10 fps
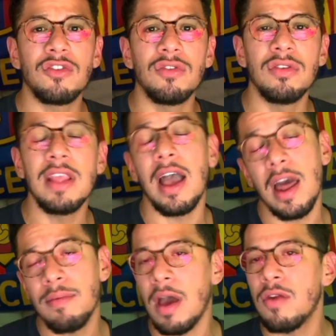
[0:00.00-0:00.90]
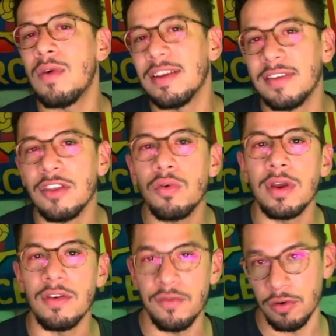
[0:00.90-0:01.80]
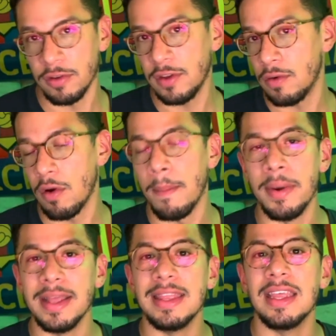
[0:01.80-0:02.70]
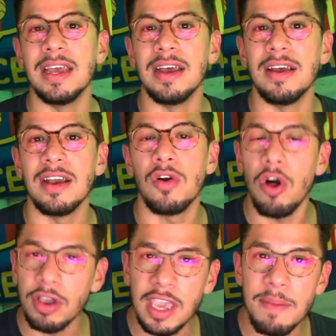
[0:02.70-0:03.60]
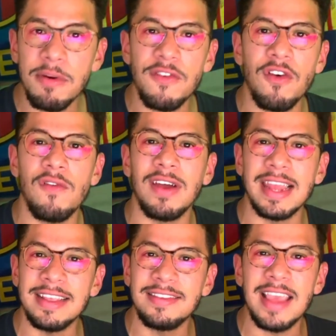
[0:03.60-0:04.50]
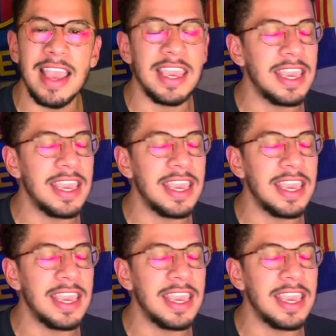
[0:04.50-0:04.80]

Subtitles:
don't want to say 24-0, but the goalkeeper from Valencia,